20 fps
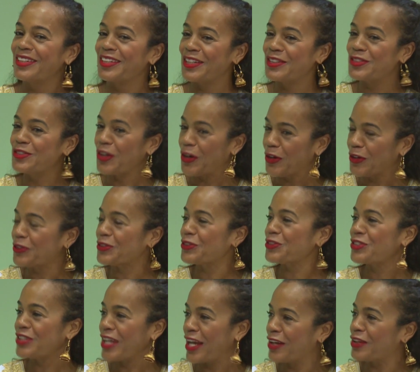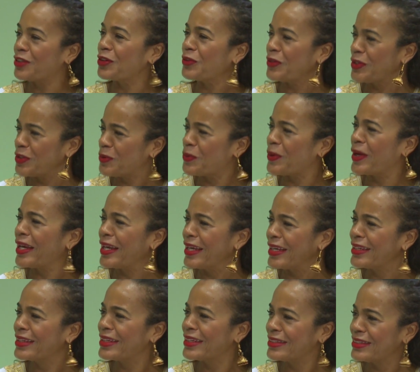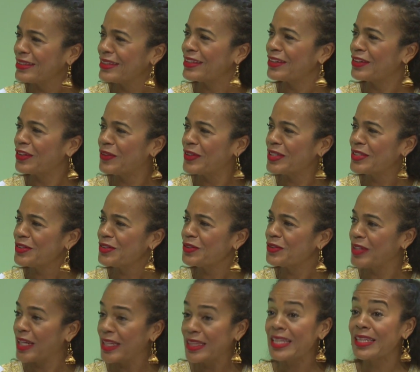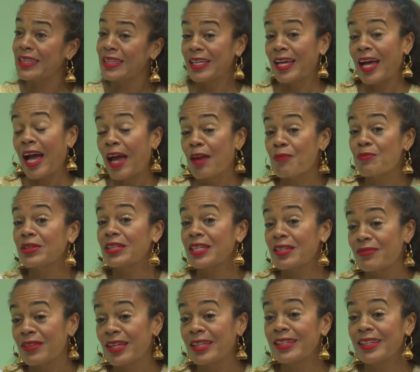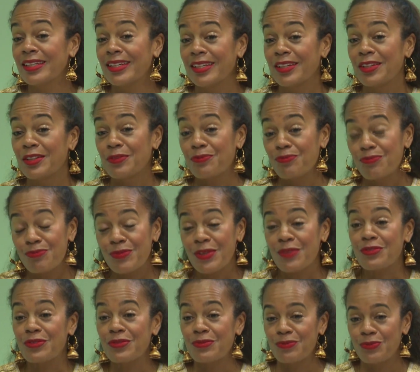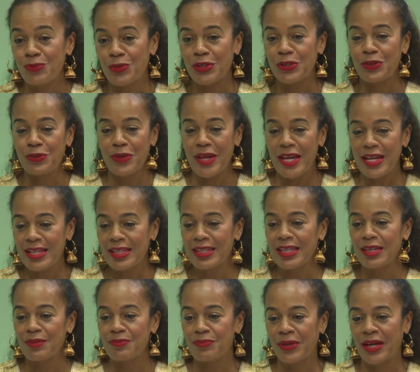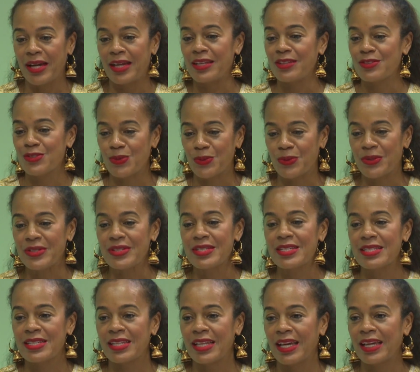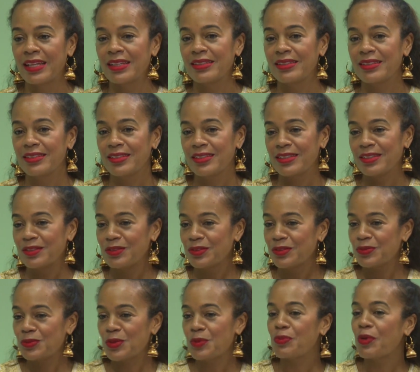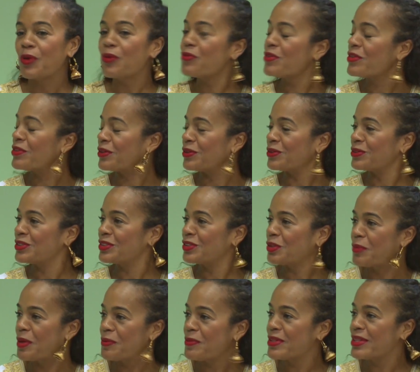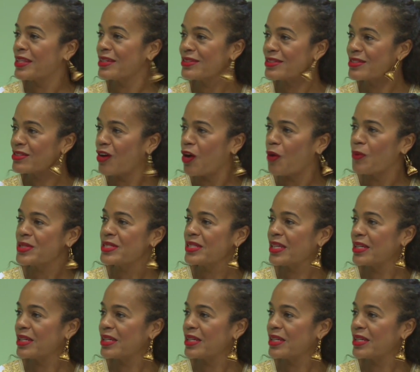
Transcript: a darker shadow in a way. Mm. you know, I do. And I think I believe that if we're created by source, that we're both of those. You know, maybe that's always